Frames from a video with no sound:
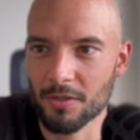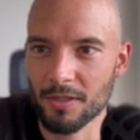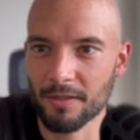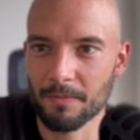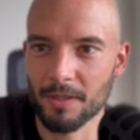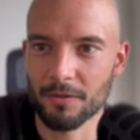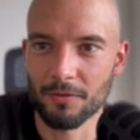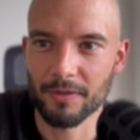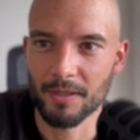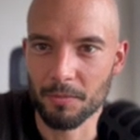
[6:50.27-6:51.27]
Explain the
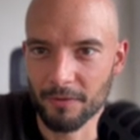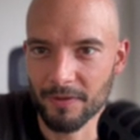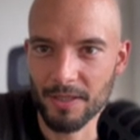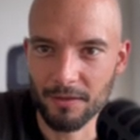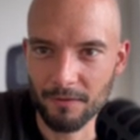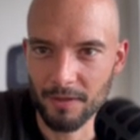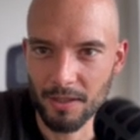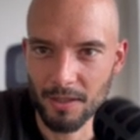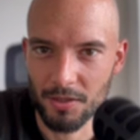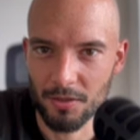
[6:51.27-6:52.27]
concept of selling the
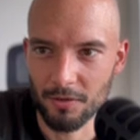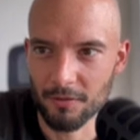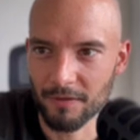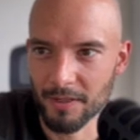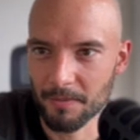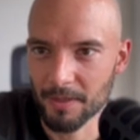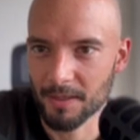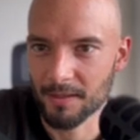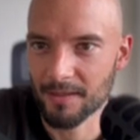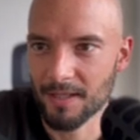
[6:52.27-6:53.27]
vacation, not the flight plane
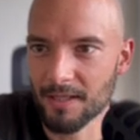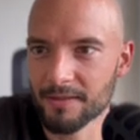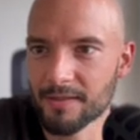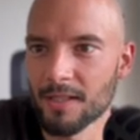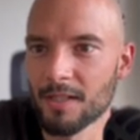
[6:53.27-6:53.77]
in sales.